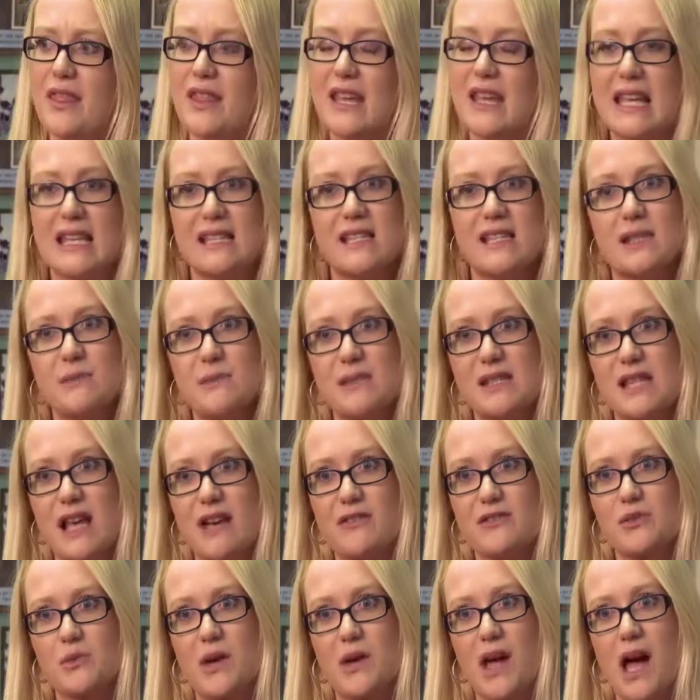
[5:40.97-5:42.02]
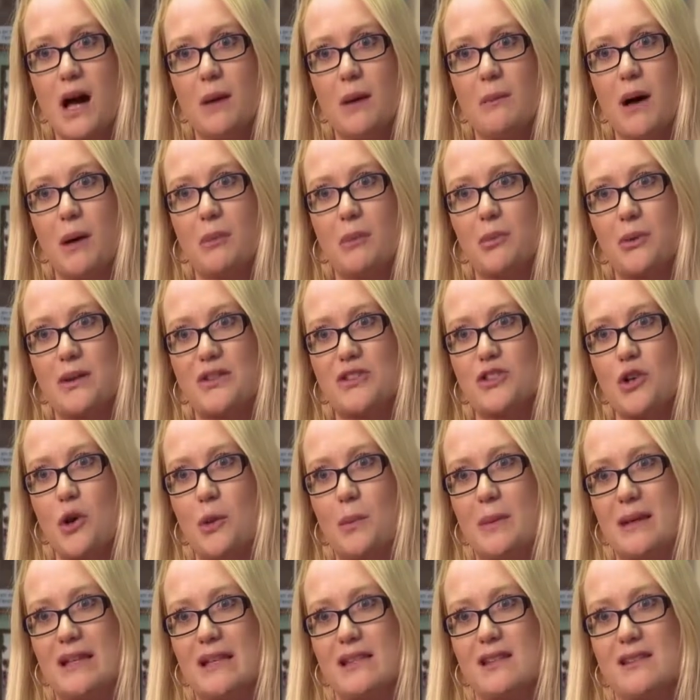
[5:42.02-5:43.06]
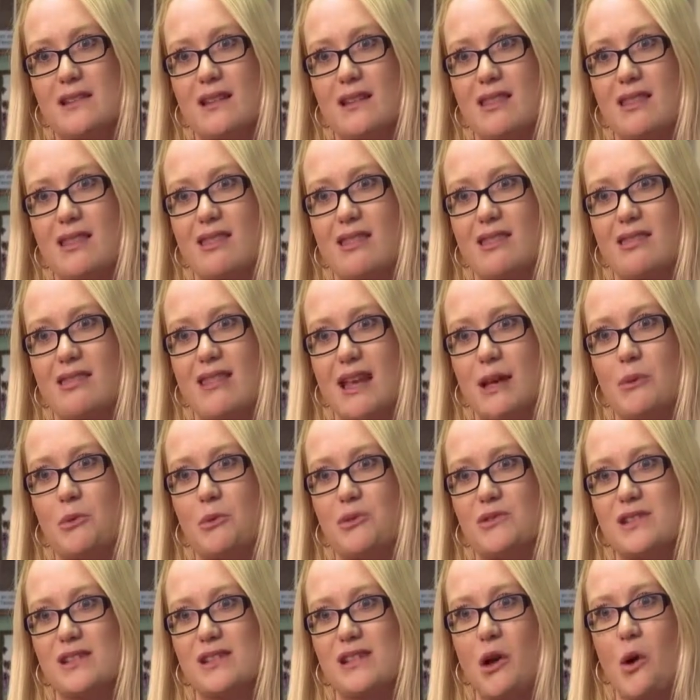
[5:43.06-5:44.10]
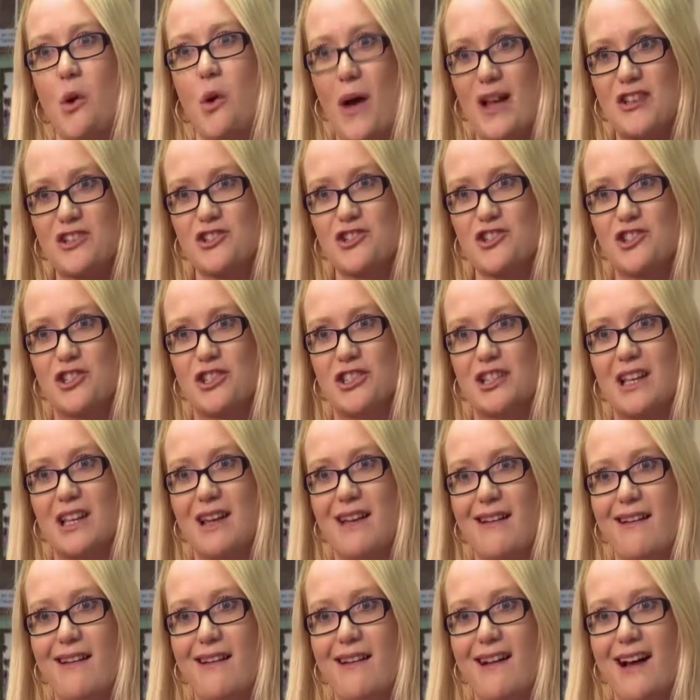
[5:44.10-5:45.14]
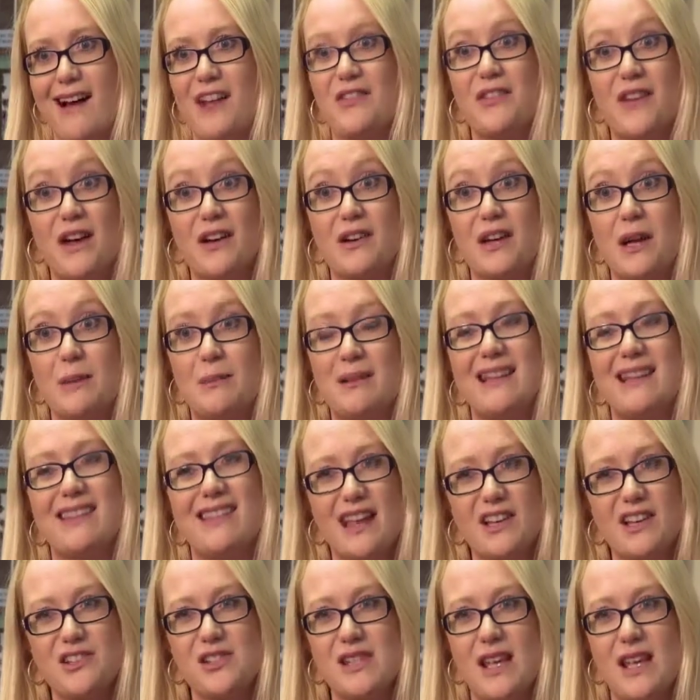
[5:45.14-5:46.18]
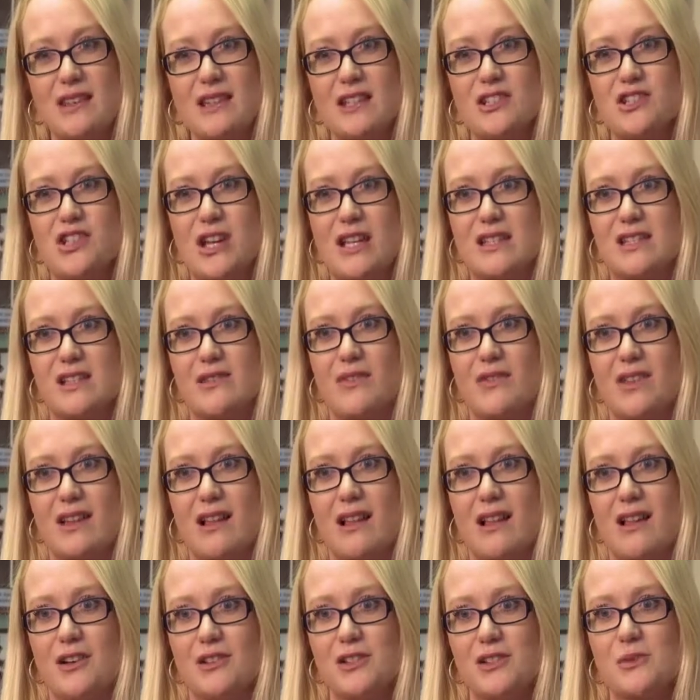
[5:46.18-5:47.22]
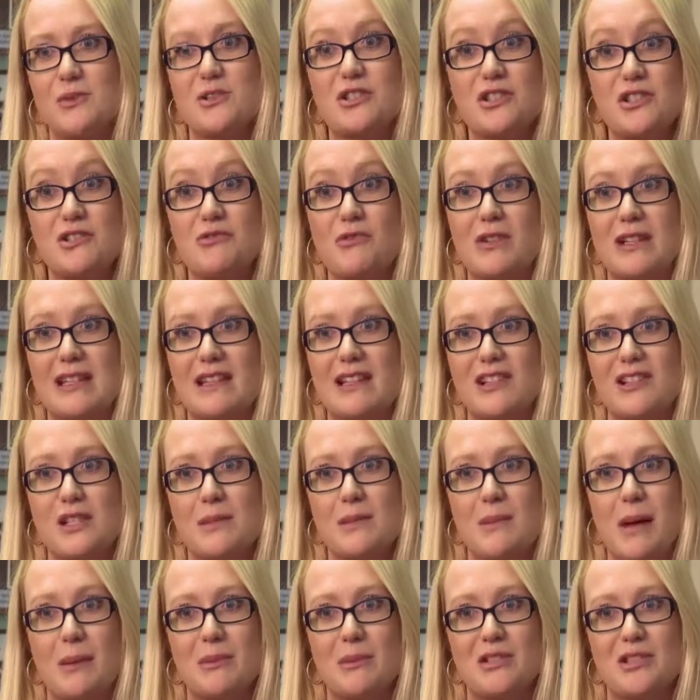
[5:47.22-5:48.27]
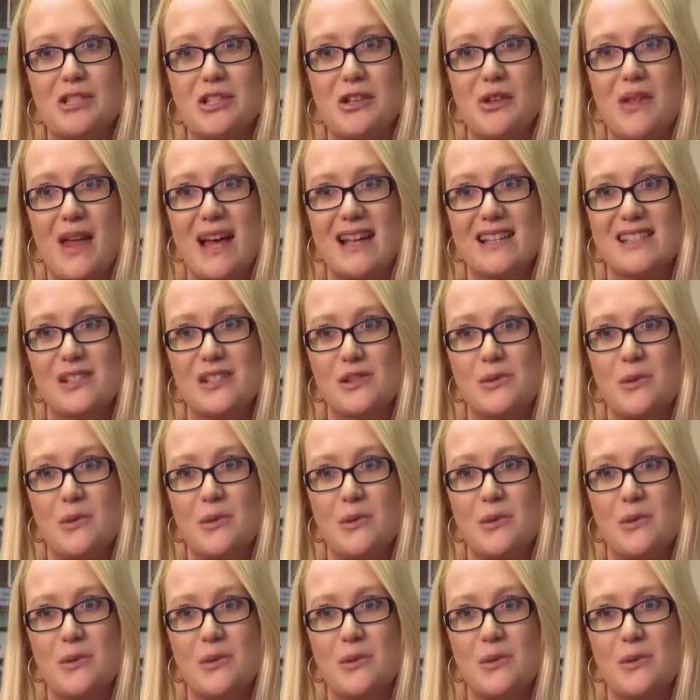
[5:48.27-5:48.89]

the kids themselves will come up with topics that they want to question and they'll come in and they'll set the agenda for the class, which is really nice to be able to do that